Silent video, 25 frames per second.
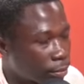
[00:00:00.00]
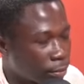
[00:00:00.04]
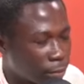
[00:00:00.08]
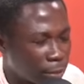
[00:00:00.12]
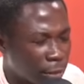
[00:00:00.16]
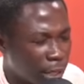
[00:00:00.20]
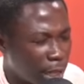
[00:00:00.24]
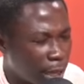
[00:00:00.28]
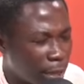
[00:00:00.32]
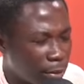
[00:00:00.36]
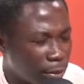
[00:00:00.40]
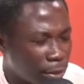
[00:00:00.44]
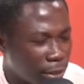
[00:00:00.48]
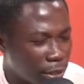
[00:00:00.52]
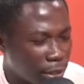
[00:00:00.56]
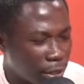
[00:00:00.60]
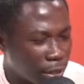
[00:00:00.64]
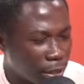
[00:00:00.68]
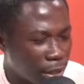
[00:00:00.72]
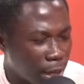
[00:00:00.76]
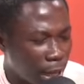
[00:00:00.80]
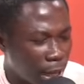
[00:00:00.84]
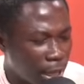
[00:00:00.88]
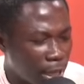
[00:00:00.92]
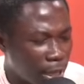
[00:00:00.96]
Dabi
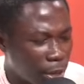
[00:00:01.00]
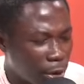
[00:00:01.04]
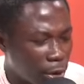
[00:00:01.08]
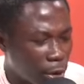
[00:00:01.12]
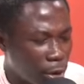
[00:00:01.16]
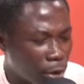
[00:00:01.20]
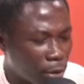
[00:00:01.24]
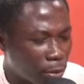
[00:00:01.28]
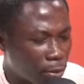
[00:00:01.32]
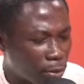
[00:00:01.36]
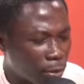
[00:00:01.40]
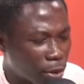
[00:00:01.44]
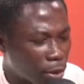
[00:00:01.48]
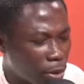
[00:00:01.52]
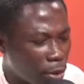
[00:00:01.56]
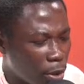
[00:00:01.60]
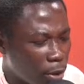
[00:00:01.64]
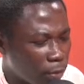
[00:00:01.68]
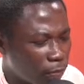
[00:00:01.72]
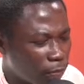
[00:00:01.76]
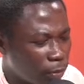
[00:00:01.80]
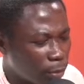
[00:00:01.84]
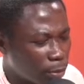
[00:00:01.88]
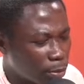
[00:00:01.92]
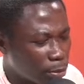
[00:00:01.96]
la e ho me ko
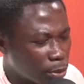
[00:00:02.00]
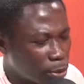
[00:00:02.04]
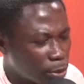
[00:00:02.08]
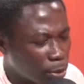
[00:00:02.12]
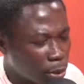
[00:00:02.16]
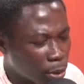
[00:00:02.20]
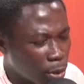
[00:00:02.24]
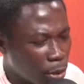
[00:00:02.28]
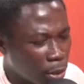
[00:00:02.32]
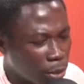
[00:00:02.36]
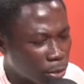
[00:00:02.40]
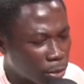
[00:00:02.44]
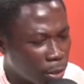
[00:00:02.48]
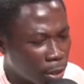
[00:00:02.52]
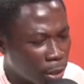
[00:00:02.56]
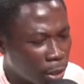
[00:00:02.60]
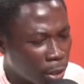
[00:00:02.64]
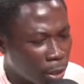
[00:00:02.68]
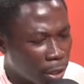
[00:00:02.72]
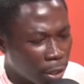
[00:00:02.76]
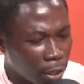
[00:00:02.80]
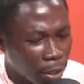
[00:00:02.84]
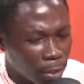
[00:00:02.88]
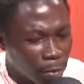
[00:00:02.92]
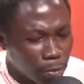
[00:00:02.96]
form to be go
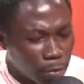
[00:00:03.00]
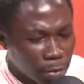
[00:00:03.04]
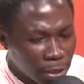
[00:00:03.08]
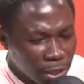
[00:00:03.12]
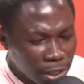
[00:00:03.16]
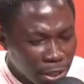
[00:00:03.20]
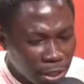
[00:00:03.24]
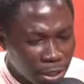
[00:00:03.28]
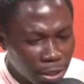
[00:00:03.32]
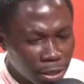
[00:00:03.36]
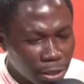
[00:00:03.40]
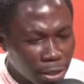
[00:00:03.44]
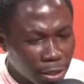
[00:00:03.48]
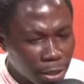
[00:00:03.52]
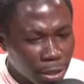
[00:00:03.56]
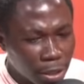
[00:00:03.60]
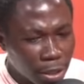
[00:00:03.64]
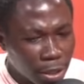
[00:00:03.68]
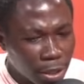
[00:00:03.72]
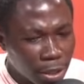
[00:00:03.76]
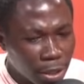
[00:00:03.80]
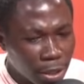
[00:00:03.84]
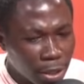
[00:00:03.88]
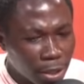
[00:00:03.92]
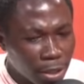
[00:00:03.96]
me
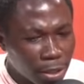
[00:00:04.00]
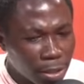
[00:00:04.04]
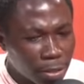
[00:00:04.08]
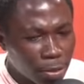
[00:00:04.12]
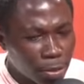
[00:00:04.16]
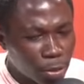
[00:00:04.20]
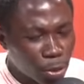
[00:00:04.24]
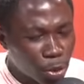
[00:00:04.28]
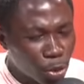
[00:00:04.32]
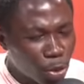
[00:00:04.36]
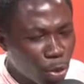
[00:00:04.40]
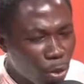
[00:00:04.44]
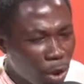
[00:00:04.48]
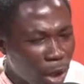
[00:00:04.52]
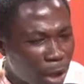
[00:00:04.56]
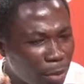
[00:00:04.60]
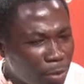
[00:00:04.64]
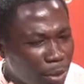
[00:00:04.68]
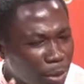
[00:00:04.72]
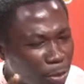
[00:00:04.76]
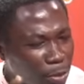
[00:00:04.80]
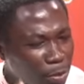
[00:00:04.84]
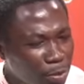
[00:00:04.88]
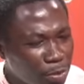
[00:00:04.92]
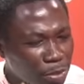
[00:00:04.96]
school I
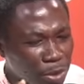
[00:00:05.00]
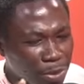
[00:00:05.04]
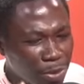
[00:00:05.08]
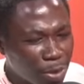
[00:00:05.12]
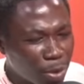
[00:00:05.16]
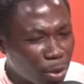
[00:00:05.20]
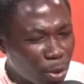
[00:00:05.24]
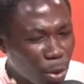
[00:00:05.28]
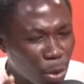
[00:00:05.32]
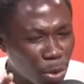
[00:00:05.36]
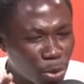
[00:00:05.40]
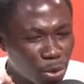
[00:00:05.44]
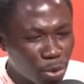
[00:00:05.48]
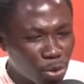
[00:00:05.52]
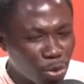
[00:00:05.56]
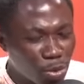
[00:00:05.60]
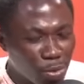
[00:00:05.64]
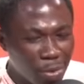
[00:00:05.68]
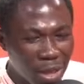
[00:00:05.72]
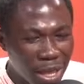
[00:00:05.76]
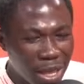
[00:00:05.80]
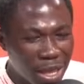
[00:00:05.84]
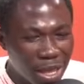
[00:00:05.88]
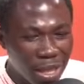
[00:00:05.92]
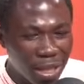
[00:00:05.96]
me me ko school
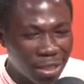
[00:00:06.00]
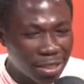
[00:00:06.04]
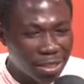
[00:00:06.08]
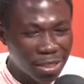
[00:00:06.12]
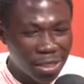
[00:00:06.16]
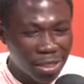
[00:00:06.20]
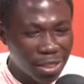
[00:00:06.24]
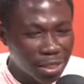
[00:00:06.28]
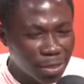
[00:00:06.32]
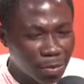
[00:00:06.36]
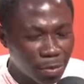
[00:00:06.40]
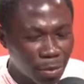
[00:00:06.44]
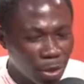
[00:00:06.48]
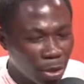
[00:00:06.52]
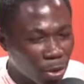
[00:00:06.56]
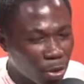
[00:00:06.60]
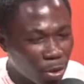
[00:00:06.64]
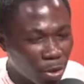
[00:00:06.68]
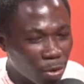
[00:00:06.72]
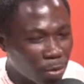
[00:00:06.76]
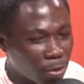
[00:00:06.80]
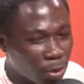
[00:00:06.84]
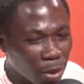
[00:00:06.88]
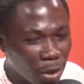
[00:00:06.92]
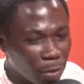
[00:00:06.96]
be 6
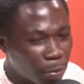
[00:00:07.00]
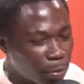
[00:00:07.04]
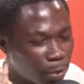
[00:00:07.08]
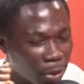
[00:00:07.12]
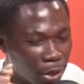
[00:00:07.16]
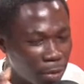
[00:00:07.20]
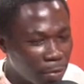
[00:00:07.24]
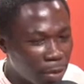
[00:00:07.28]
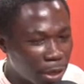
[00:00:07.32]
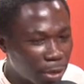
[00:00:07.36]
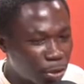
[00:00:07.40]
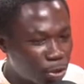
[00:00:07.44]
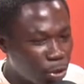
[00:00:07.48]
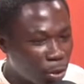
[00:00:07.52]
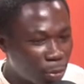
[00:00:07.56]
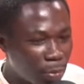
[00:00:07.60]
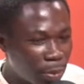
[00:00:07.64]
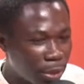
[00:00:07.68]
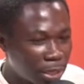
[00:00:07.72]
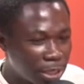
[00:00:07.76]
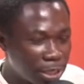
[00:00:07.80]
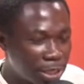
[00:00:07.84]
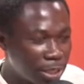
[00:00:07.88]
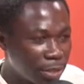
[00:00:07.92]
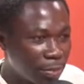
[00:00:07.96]
million premature
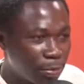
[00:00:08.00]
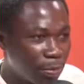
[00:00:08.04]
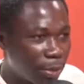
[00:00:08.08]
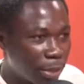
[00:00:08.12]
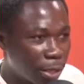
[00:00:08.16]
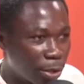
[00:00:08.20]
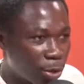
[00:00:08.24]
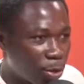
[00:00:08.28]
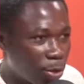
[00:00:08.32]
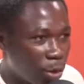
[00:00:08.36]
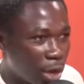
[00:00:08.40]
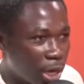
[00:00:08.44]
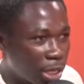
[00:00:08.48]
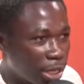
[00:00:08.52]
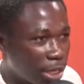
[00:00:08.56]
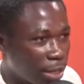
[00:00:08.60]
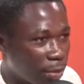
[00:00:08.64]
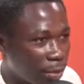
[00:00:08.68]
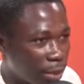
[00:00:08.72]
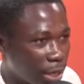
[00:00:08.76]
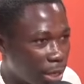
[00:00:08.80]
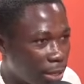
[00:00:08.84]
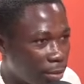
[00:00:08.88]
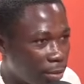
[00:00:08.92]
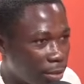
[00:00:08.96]
pension pay in kwani e ma me